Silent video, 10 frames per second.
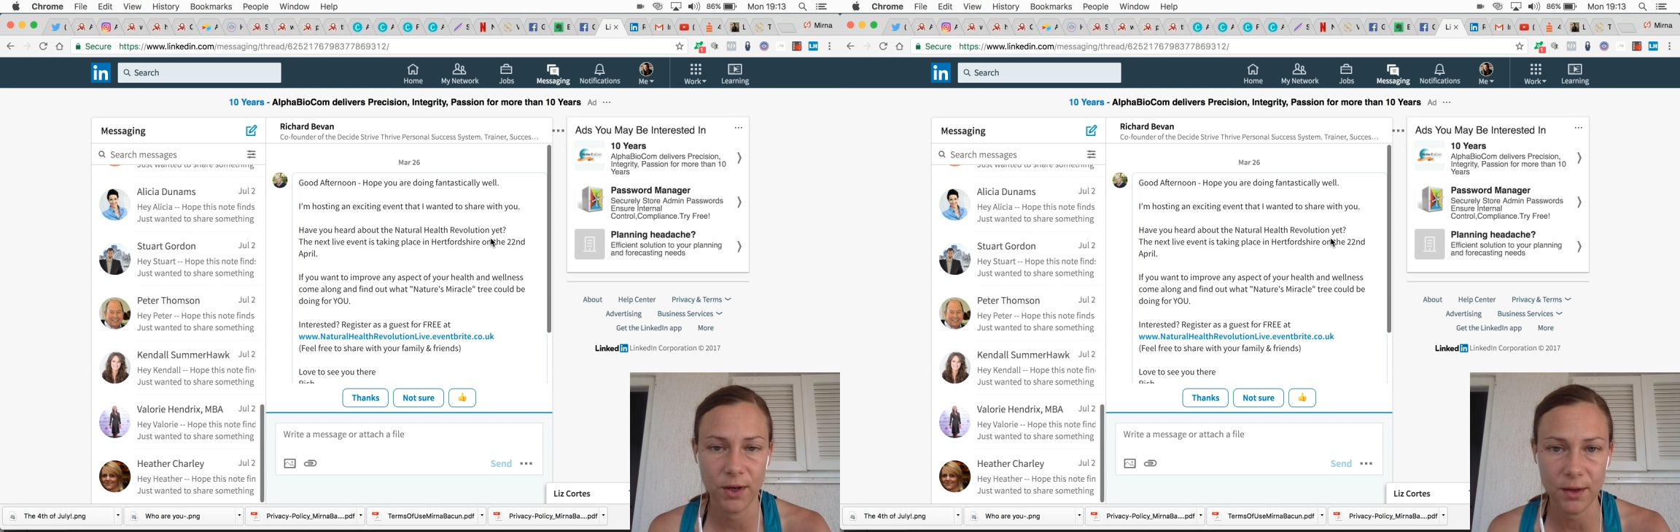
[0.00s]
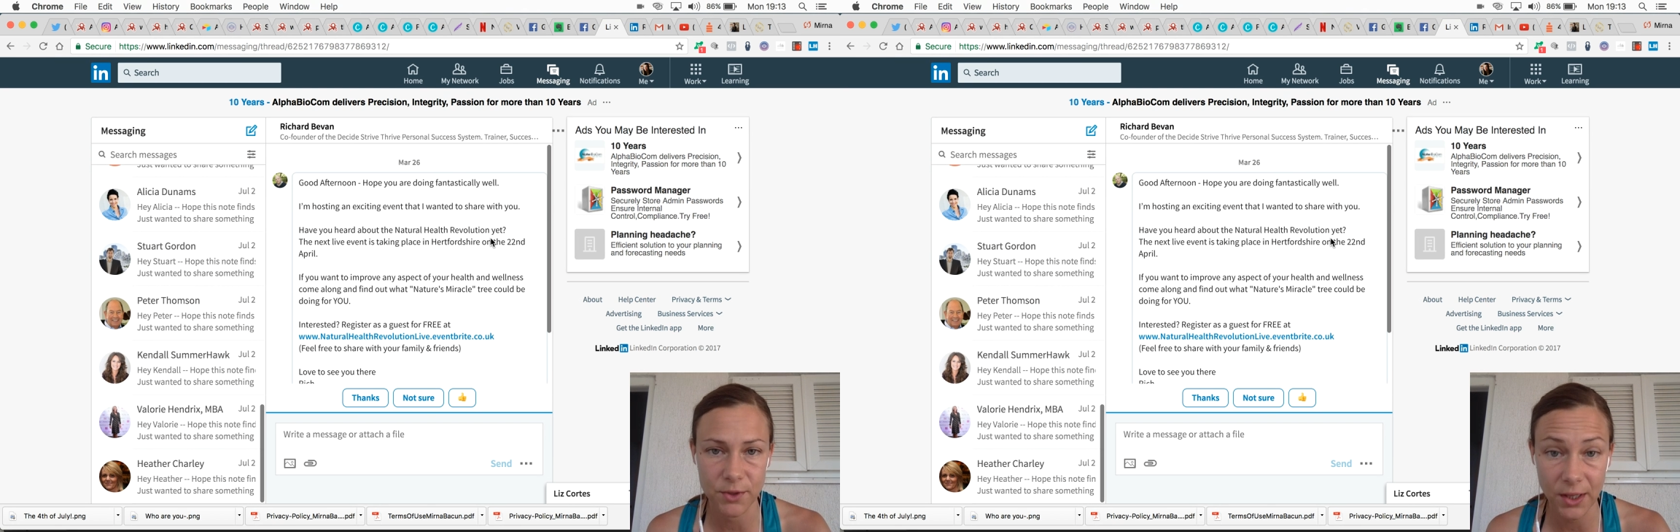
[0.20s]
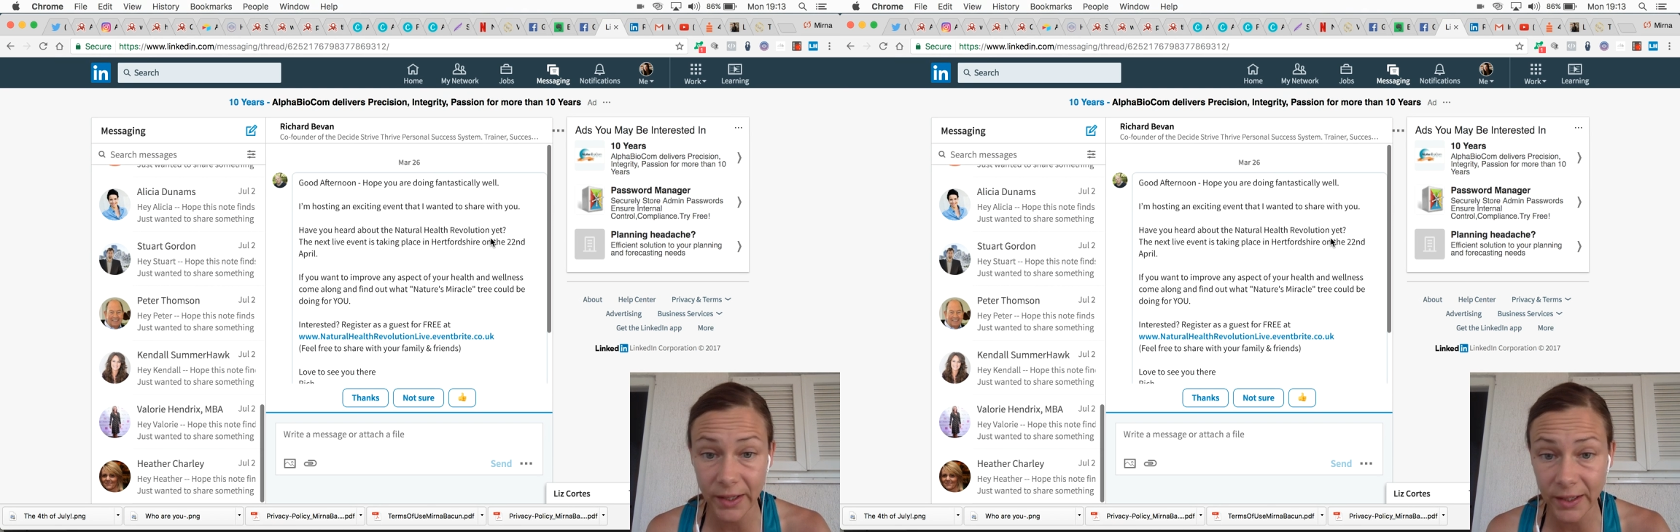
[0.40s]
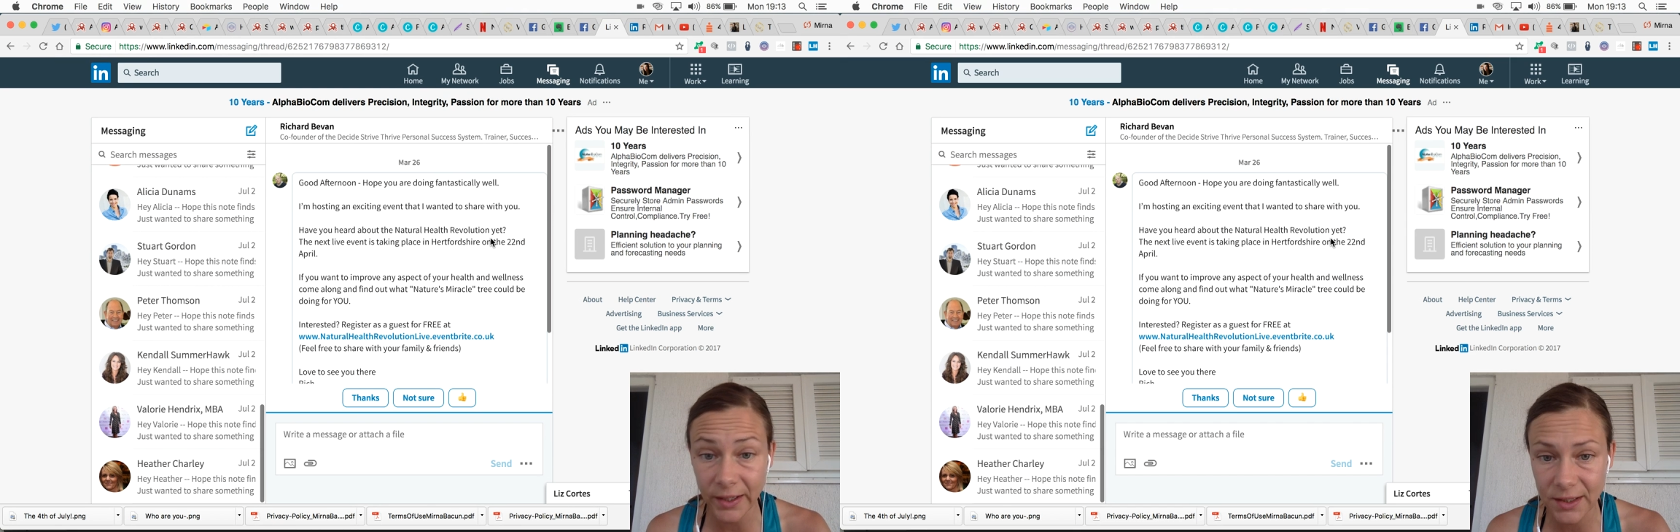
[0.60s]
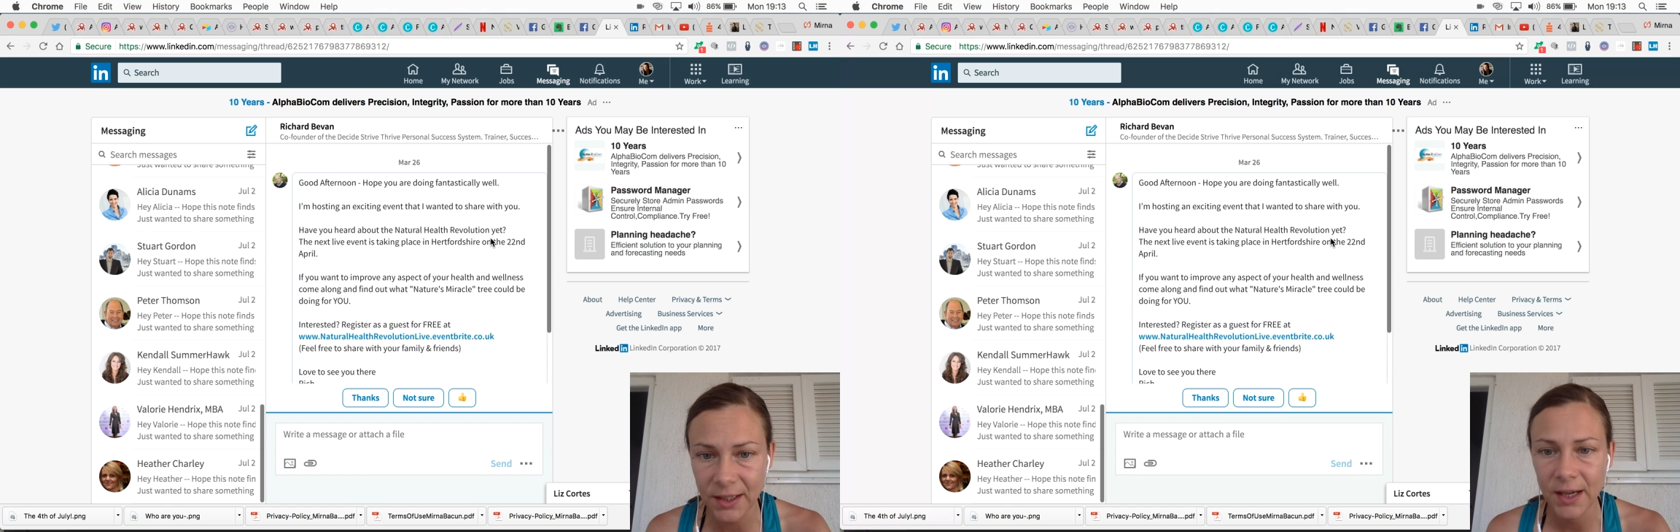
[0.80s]
when it comes to
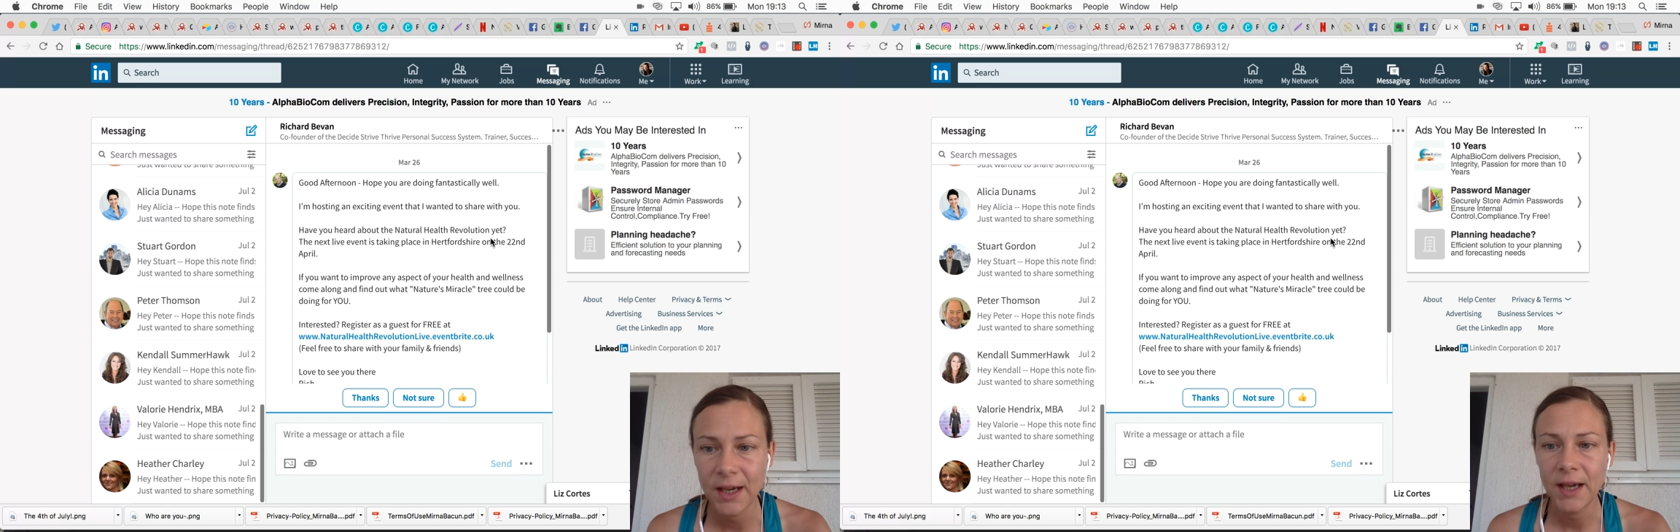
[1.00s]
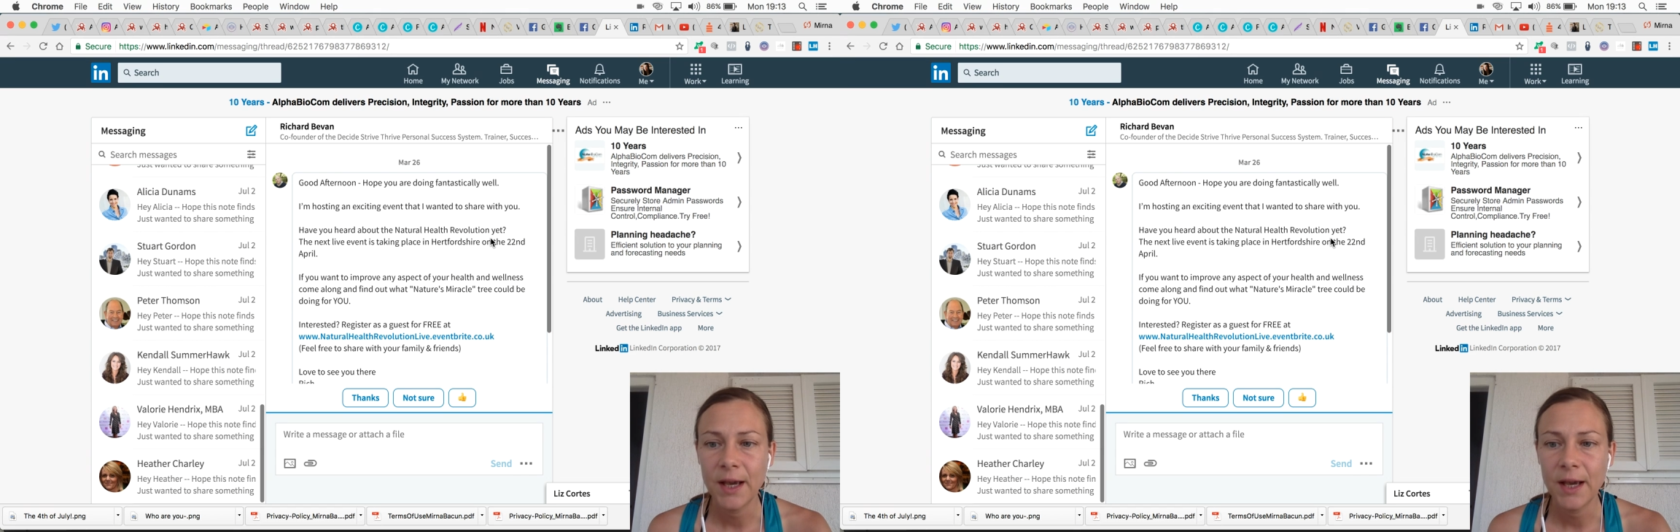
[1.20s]
LinkedIn